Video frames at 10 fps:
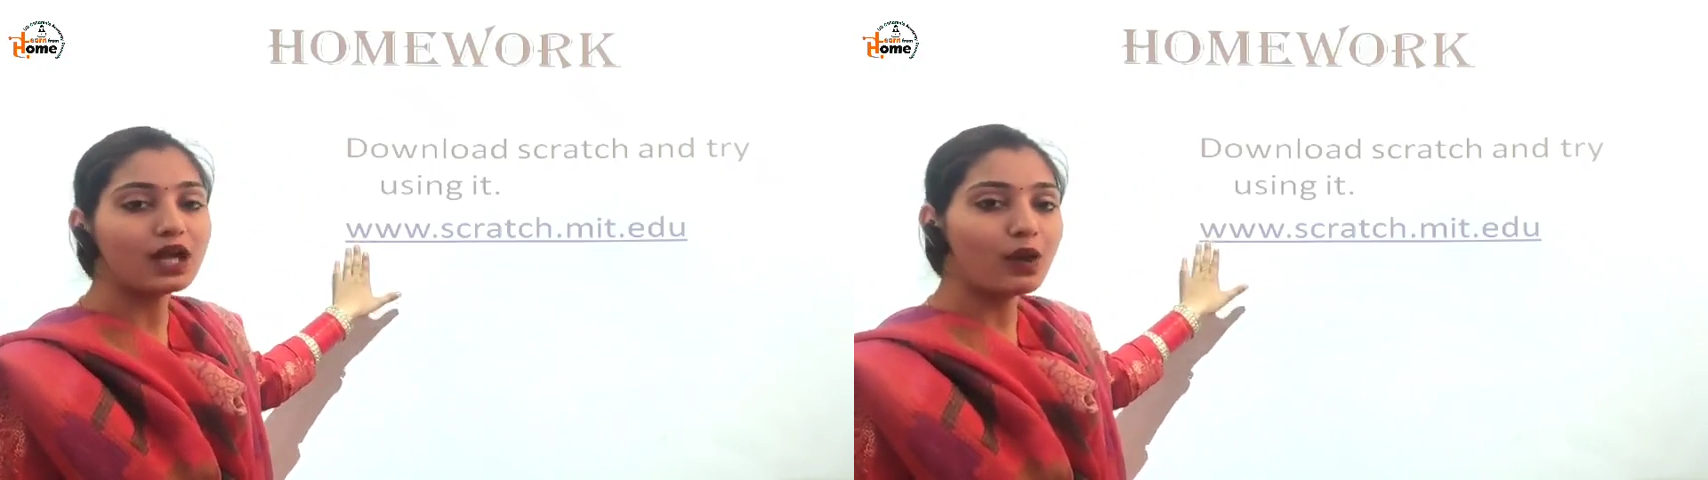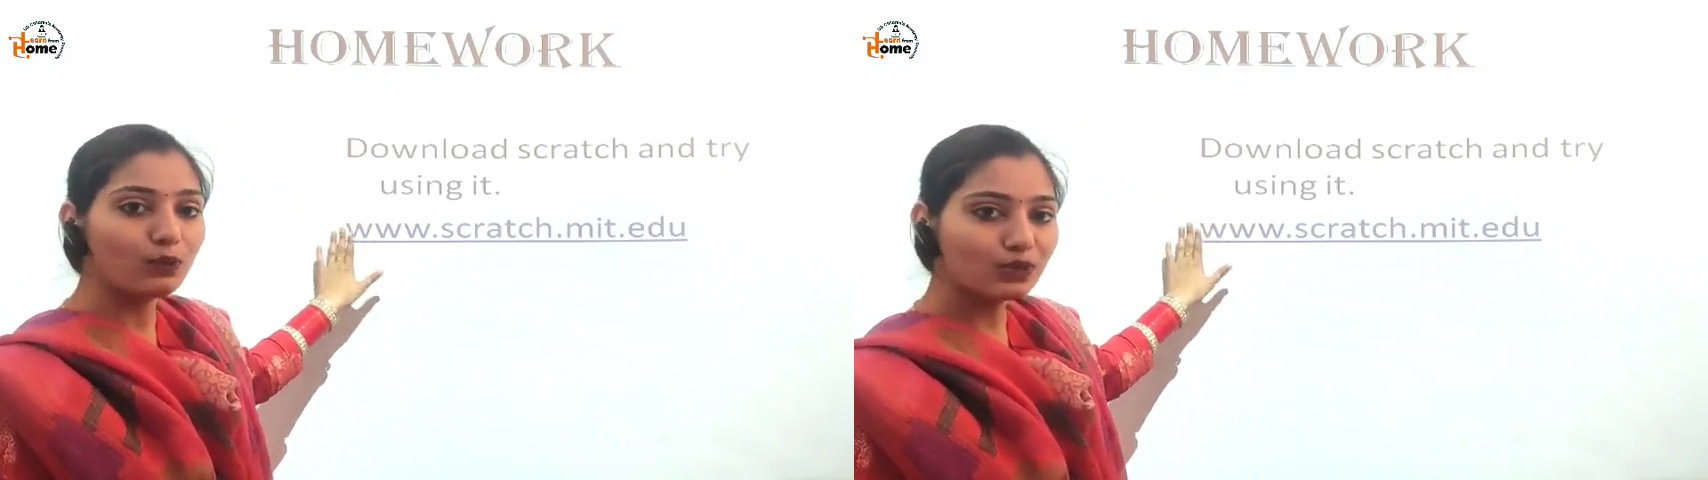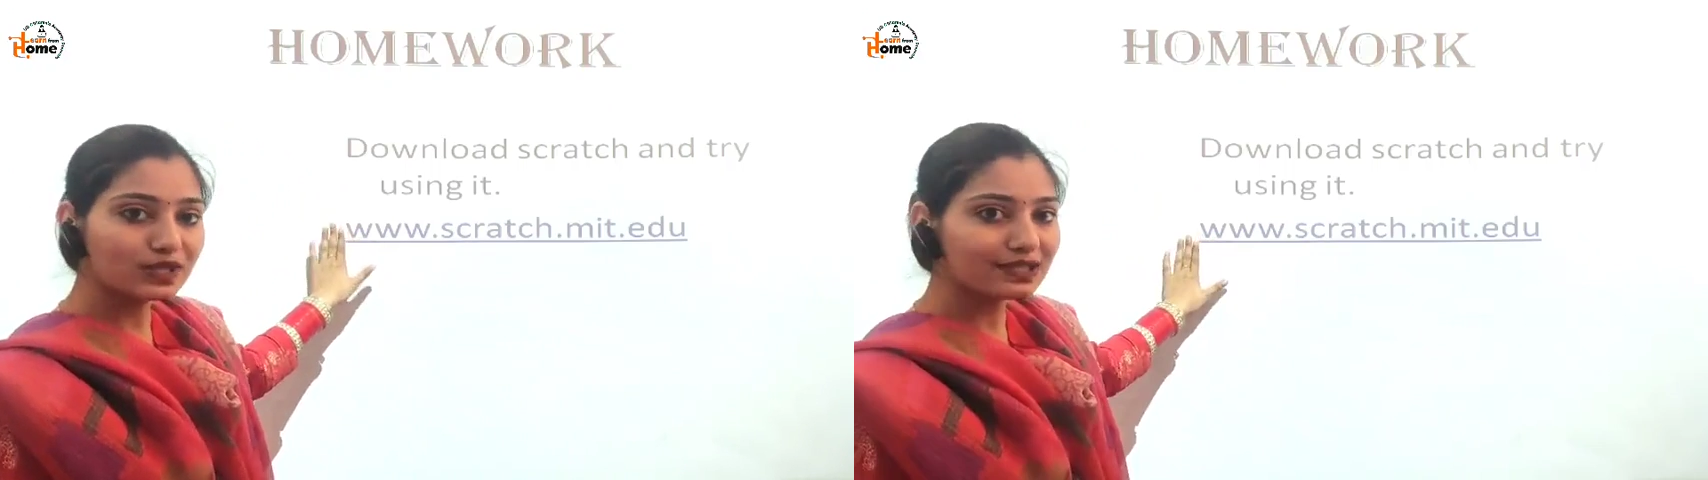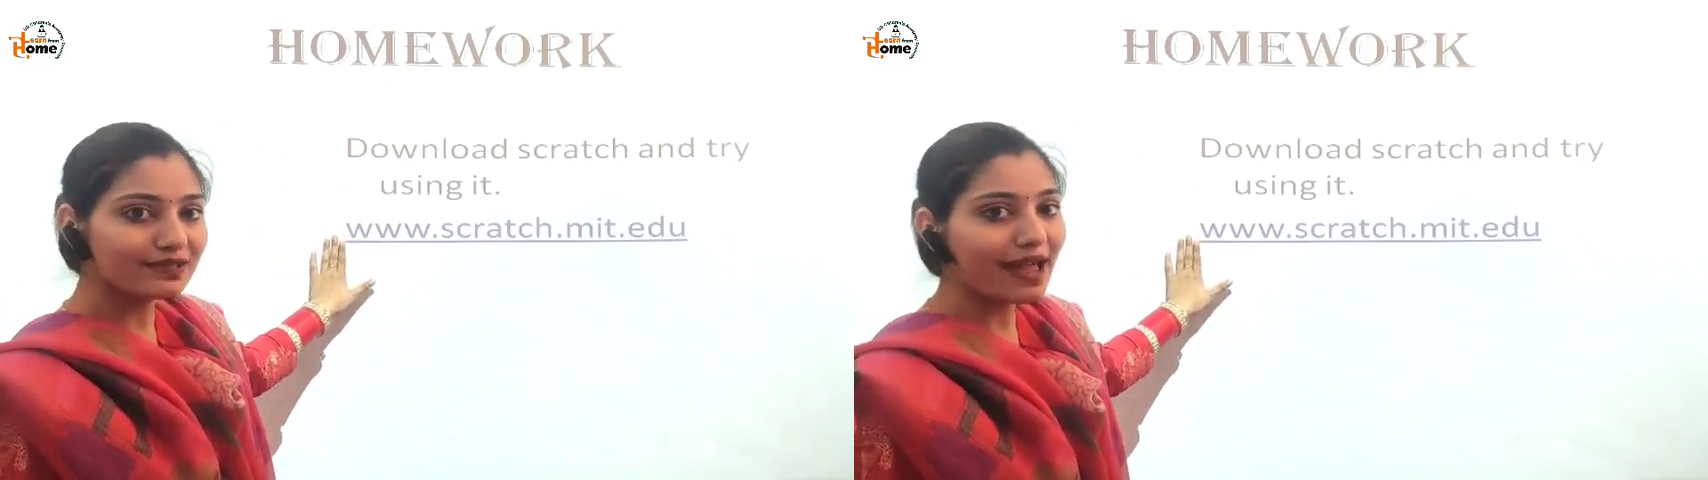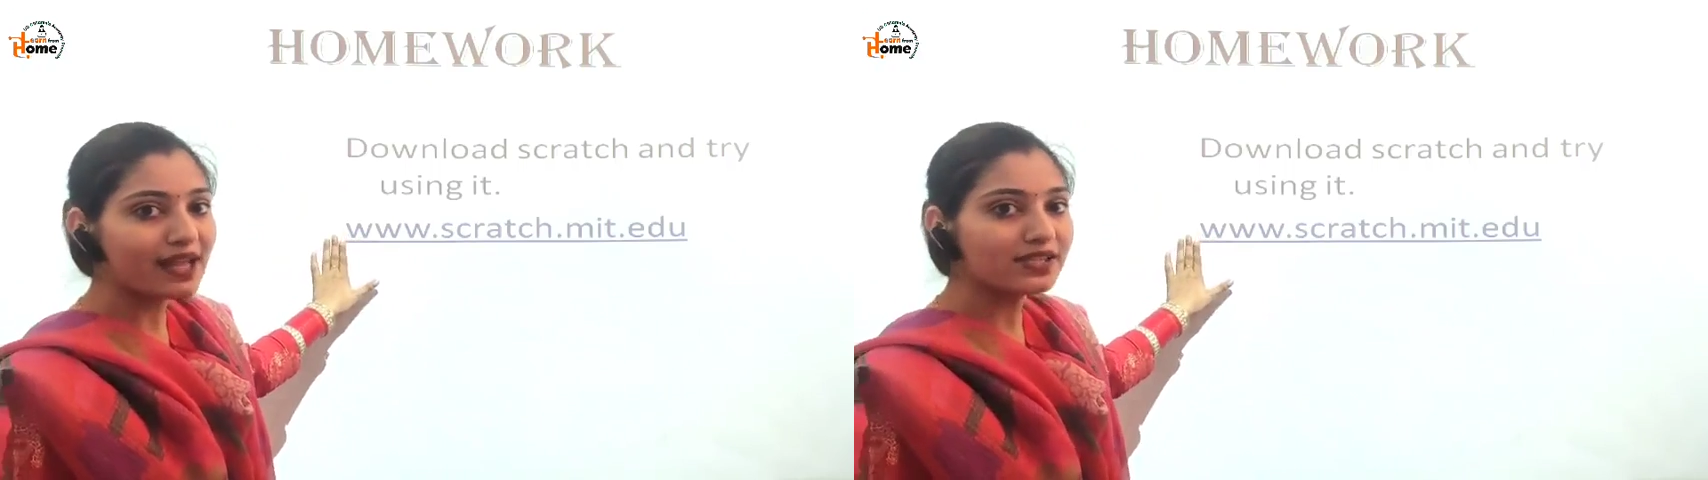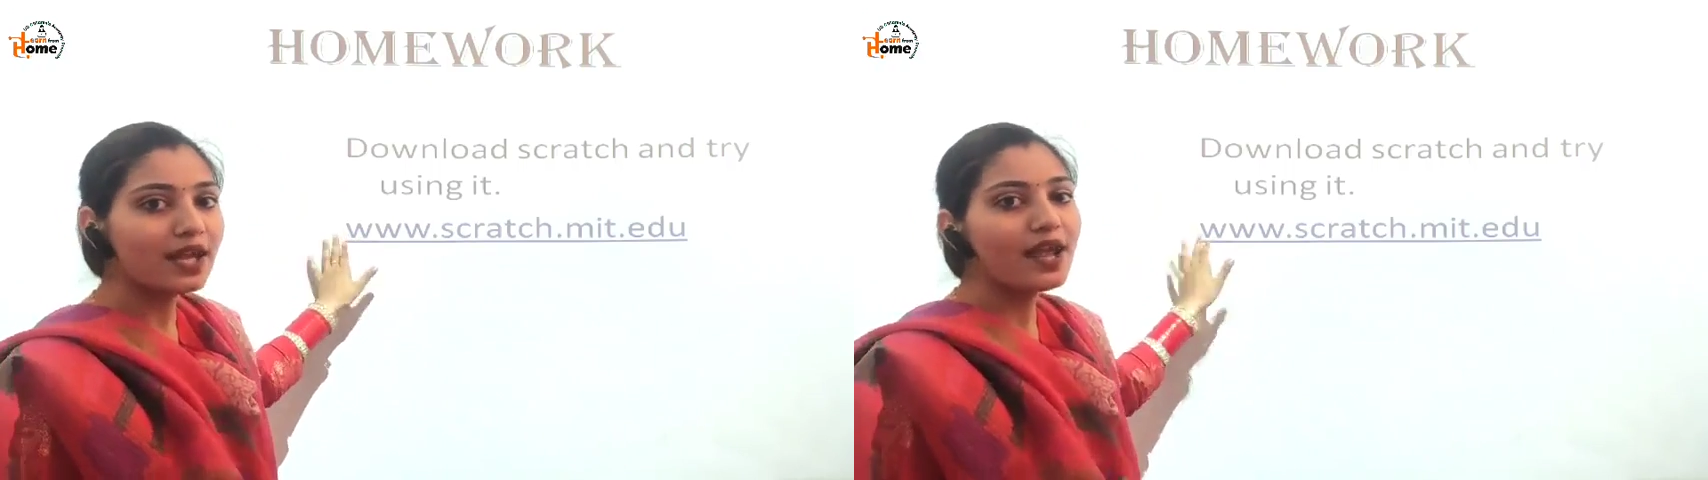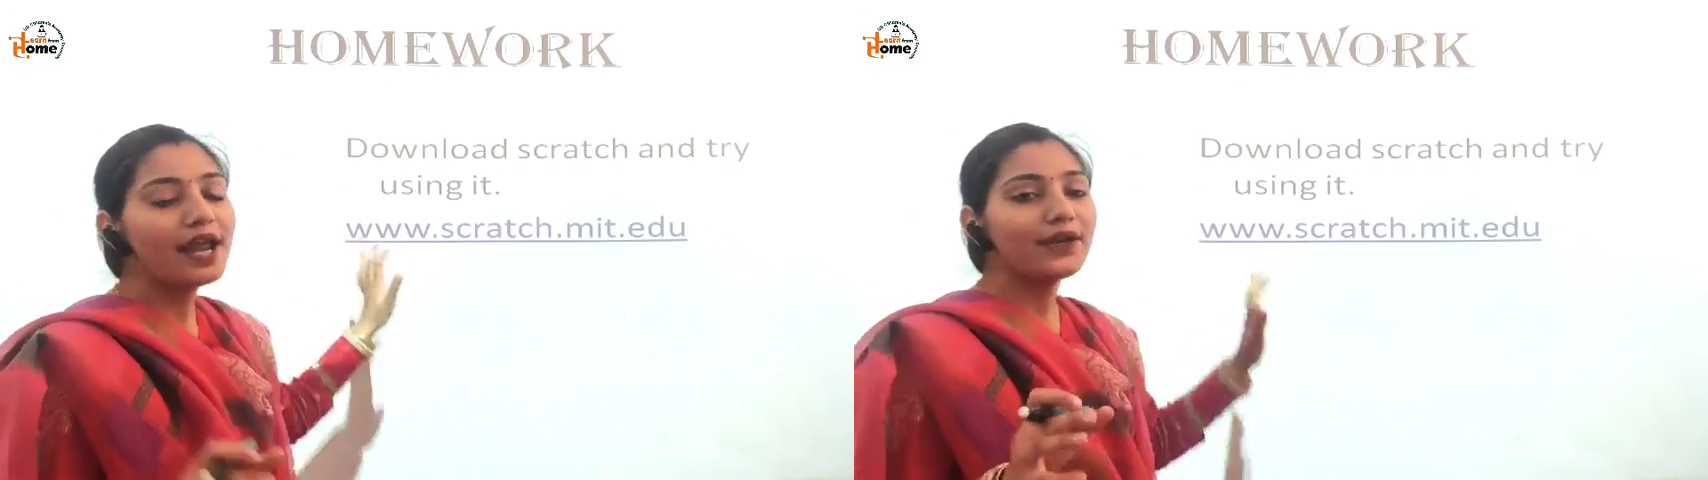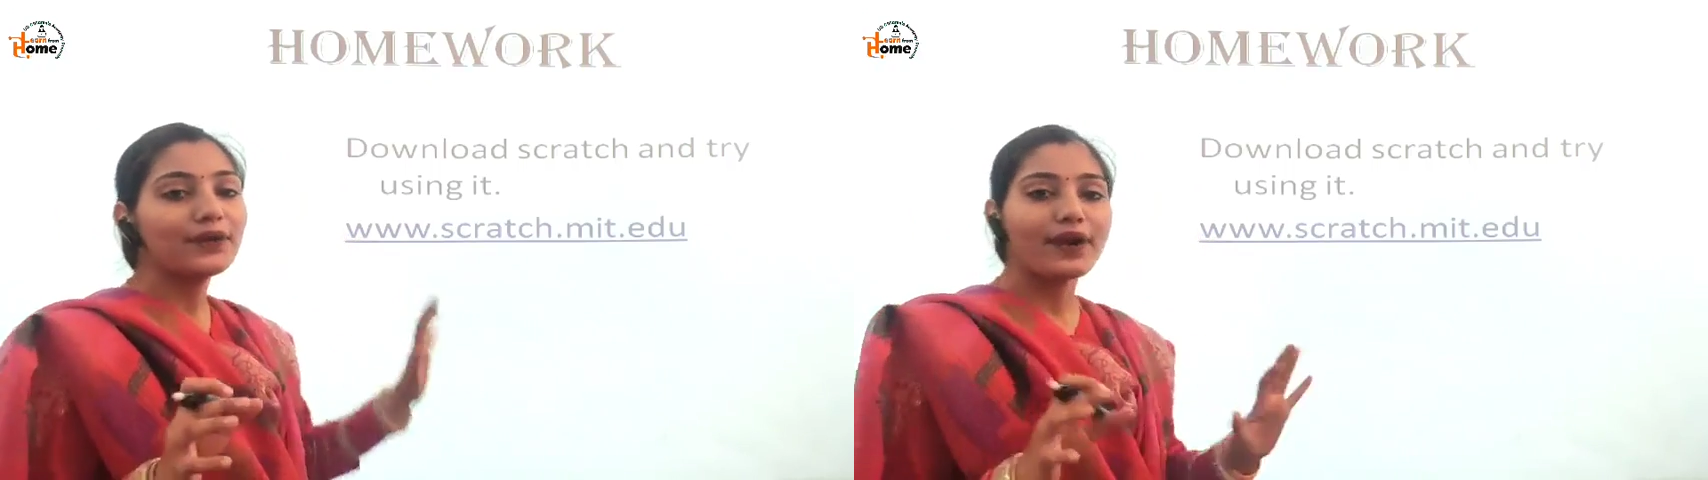Download Scratch and